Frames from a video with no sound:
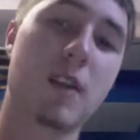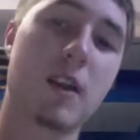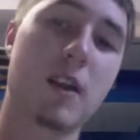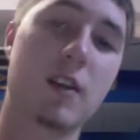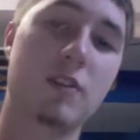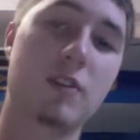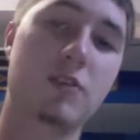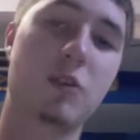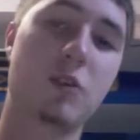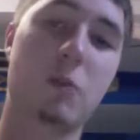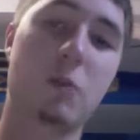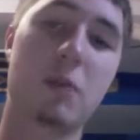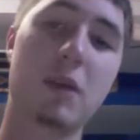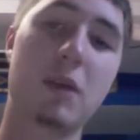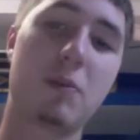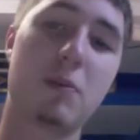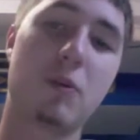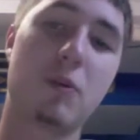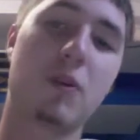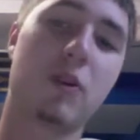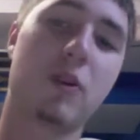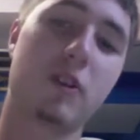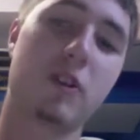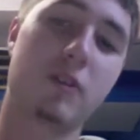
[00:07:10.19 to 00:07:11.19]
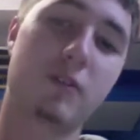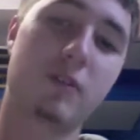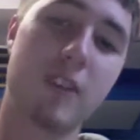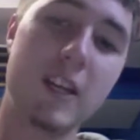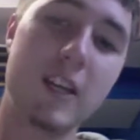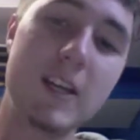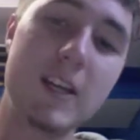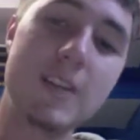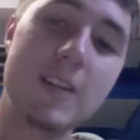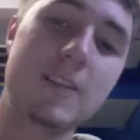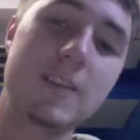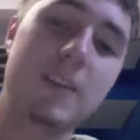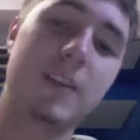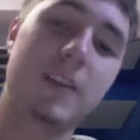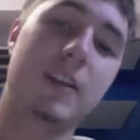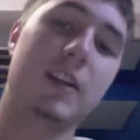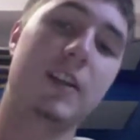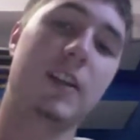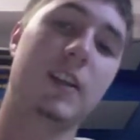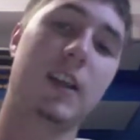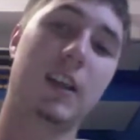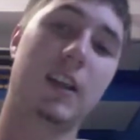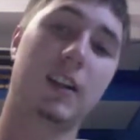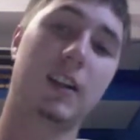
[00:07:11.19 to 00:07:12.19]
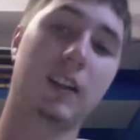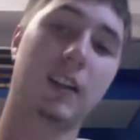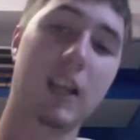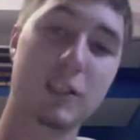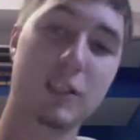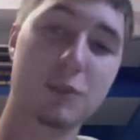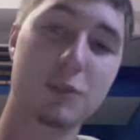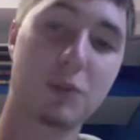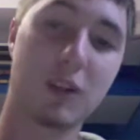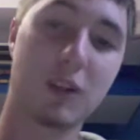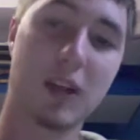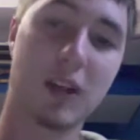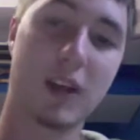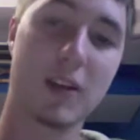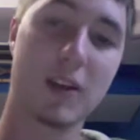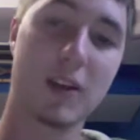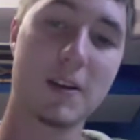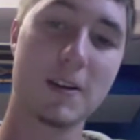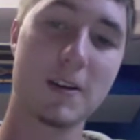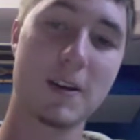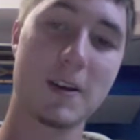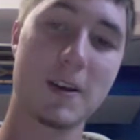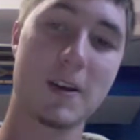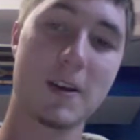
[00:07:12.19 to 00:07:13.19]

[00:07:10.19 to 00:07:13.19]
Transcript: so people could easily let's play it.